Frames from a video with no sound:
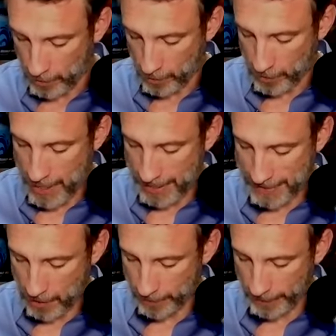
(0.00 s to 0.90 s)
the next
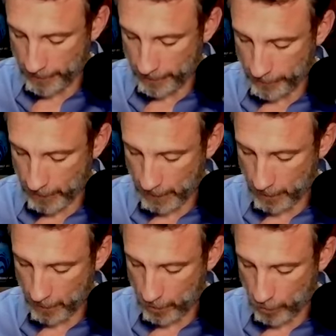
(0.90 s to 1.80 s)
element,
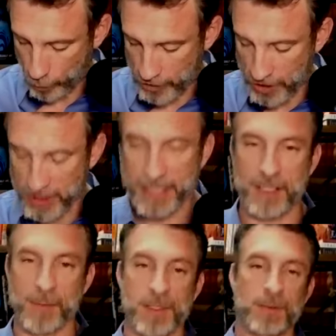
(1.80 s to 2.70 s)
which is
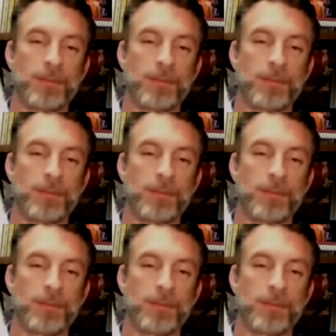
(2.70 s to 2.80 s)
systems.